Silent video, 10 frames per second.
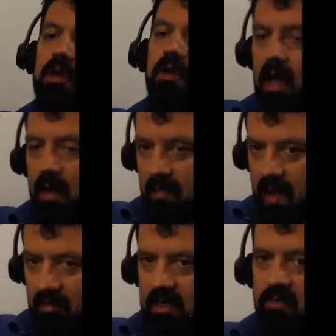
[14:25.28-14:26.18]

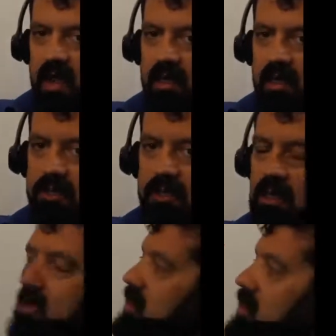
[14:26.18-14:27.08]
amount and direction,
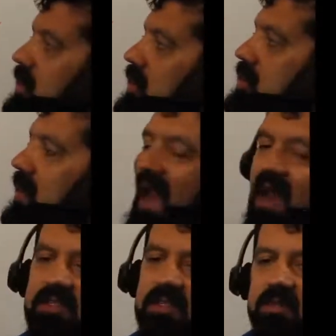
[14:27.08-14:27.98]
you
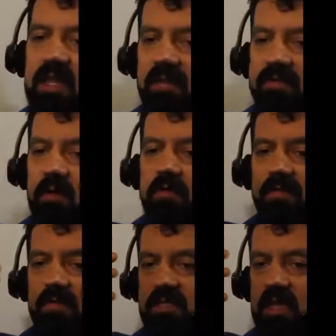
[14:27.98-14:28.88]
have something left over. You
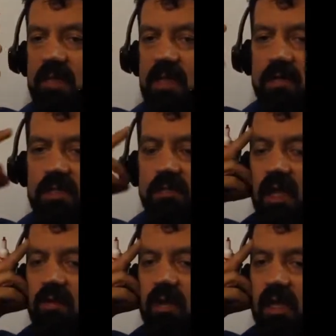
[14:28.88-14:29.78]
have astigmatism that's being
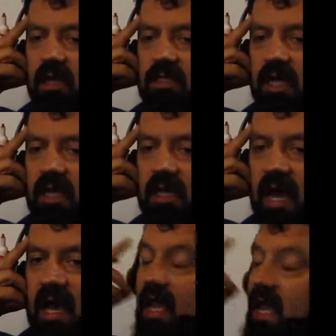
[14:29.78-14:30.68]
created inside the
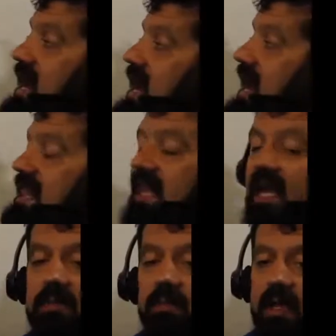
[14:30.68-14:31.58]
eye, and
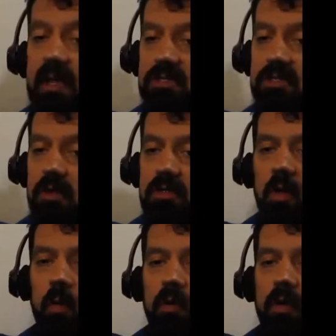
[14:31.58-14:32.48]
that's a big concern. So
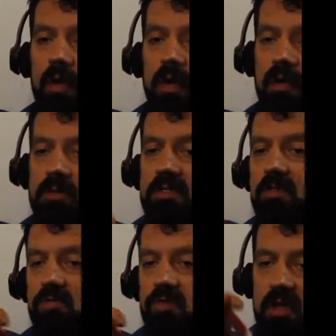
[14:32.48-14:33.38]
what we're going to do is,
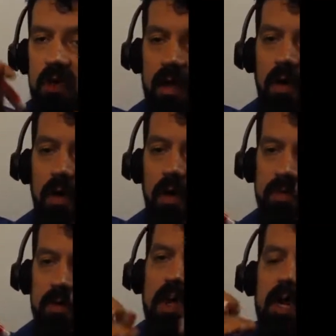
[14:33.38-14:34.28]
this was just a quick
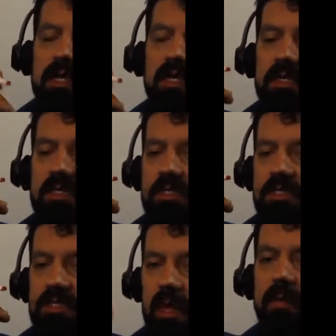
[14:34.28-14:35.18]
overview to
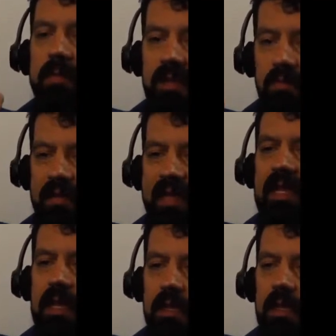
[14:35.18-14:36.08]
supplement the
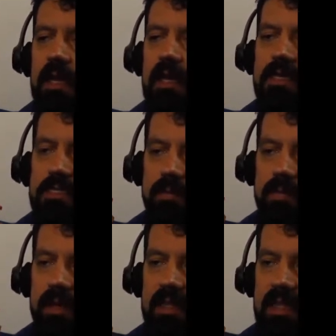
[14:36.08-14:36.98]
reading, to
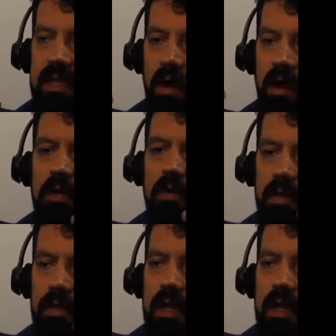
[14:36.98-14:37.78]
supplement the article,